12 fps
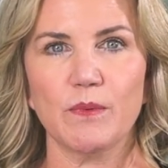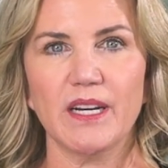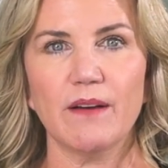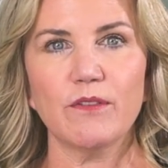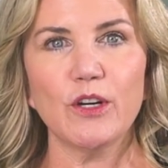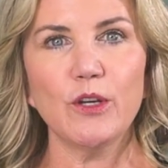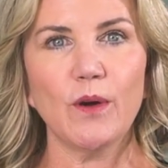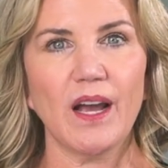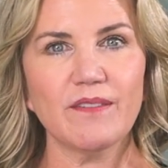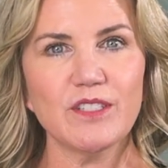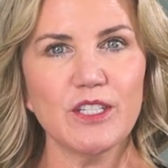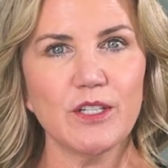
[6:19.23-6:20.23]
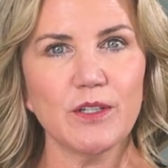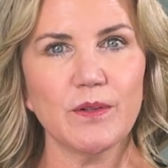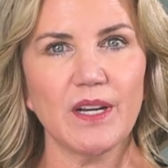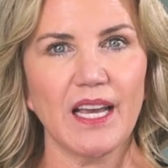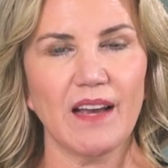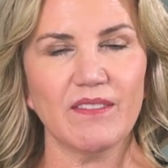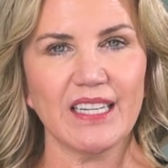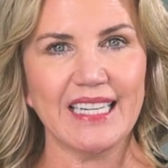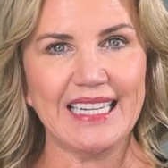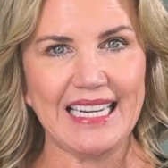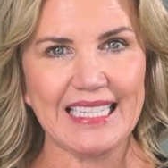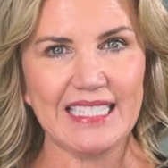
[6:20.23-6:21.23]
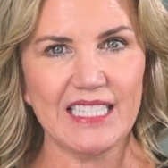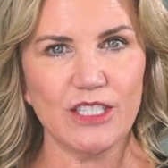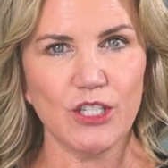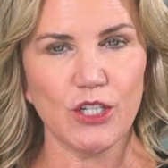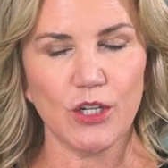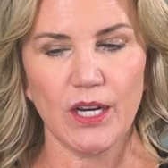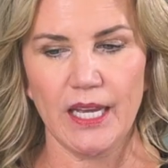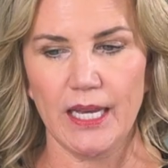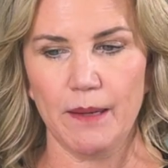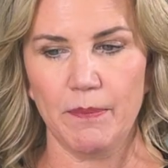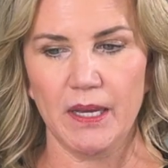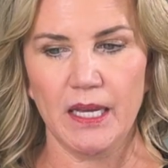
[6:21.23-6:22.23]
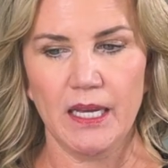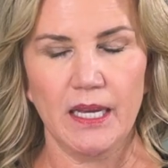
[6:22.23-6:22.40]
whatever you have to do to have it connected to your hip,